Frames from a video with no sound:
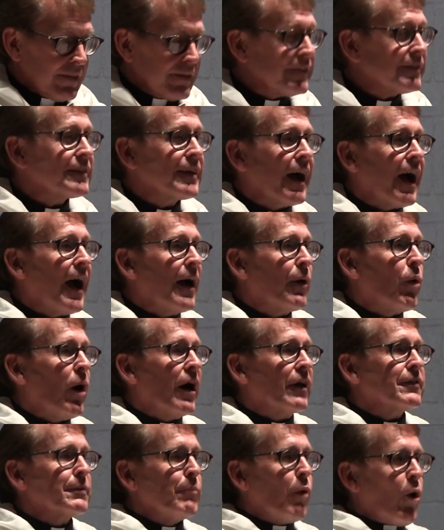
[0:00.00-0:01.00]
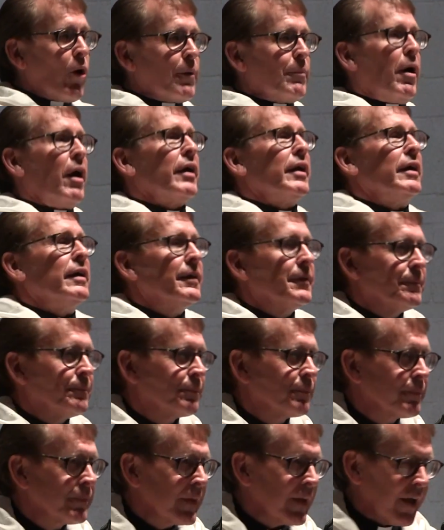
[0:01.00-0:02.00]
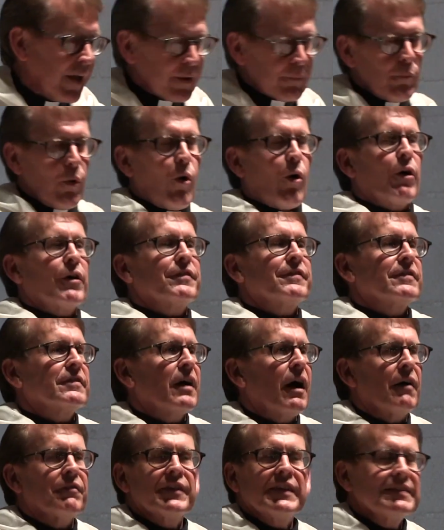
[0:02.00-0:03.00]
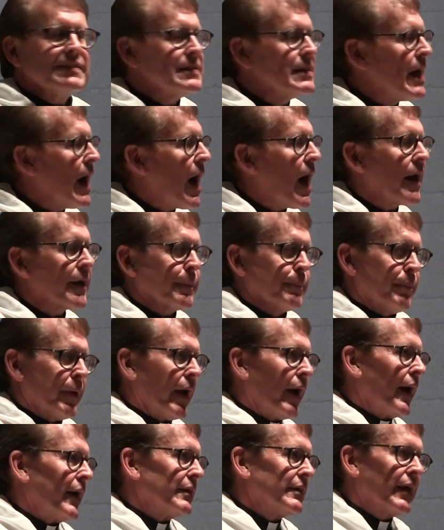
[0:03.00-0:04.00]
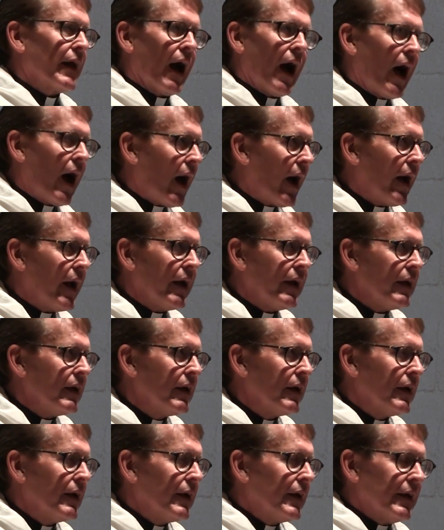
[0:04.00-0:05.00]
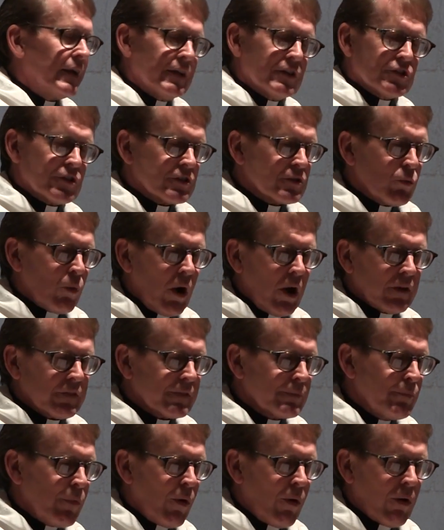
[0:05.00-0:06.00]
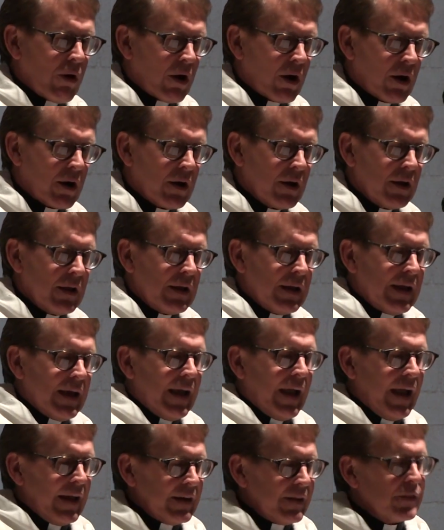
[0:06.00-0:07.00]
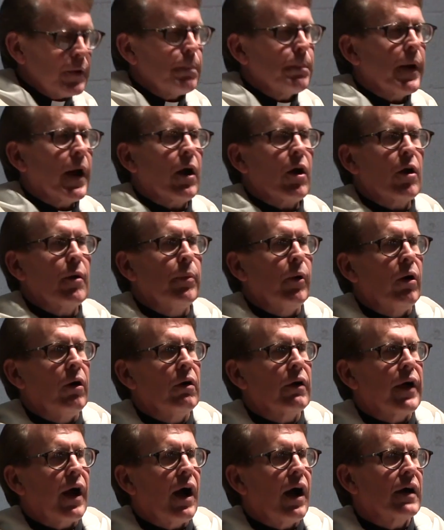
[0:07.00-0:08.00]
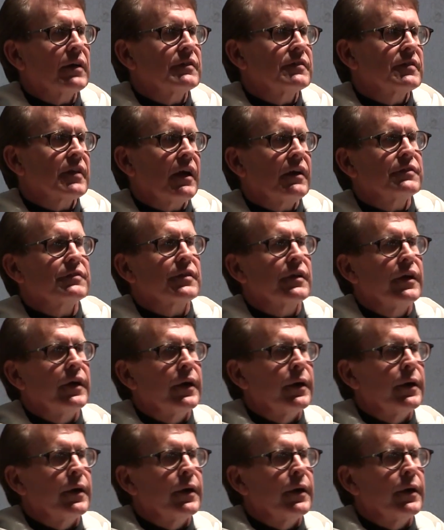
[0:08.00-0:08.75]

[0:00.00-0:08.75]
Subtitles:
This guy wants more money and more stuff. He's not a bad guy. He just wants more. And in the parable, God says to